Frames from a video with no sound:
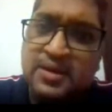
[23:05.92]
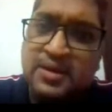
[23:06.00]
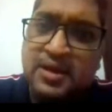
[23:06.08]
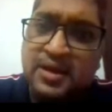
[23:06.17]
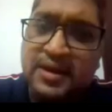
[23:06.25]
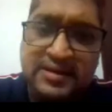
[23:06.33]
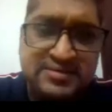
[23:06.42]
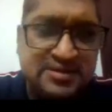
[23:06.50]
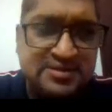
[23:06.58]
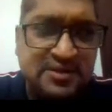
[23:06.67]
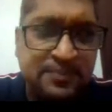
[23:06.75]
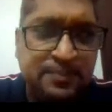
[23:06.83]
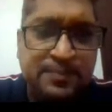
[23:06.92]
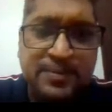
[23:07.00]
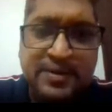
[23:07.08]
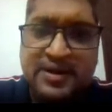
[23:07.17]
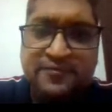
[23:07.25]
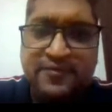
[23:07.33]
a
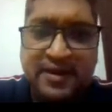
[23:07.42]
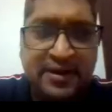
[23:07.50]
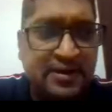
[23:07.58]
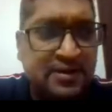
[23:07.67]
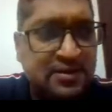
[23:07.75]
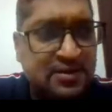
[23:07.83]
predefined,